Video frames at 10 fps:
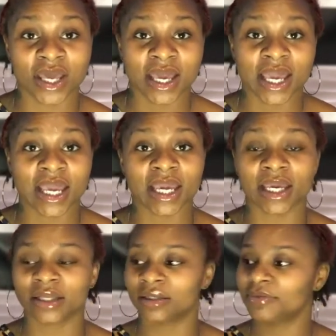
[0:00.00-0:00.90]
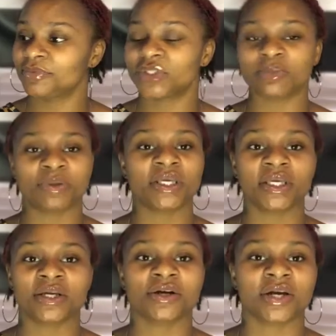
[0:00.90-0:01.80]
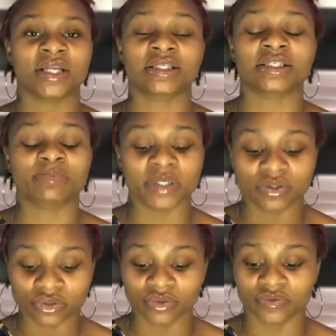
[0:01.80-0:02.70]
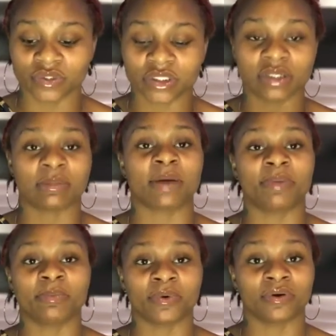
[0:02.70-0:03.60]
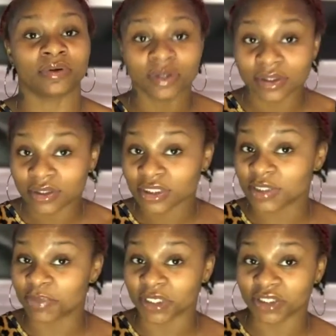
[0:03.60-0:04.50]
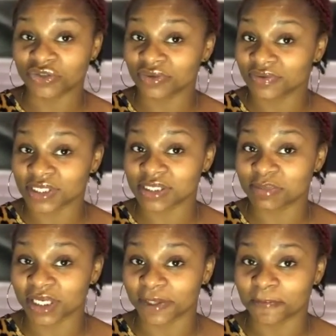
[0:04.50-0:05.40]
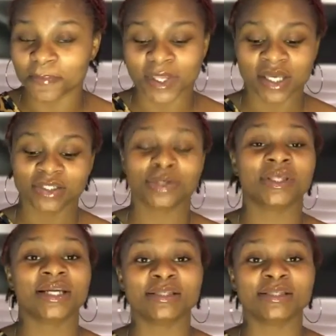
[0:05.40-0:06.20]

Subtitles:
and to be here and to speak truths to my people. Speaking truths is me. So that is